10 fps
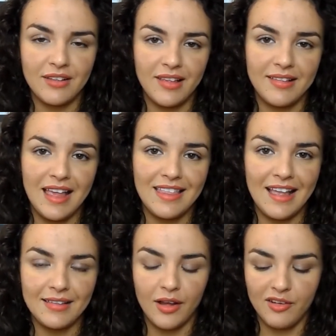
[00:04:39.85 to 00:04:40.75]
As I said,
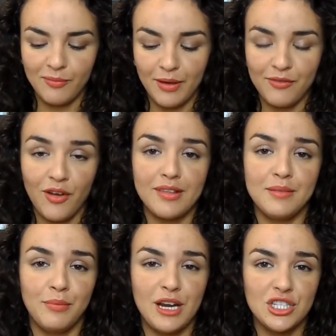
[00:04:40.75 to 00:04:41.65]
that's kind of my
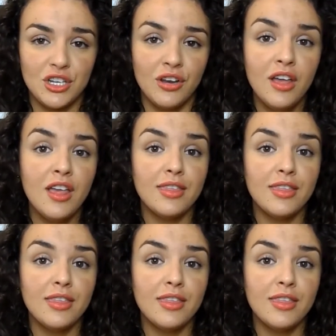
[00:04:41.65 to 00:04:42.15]
first impression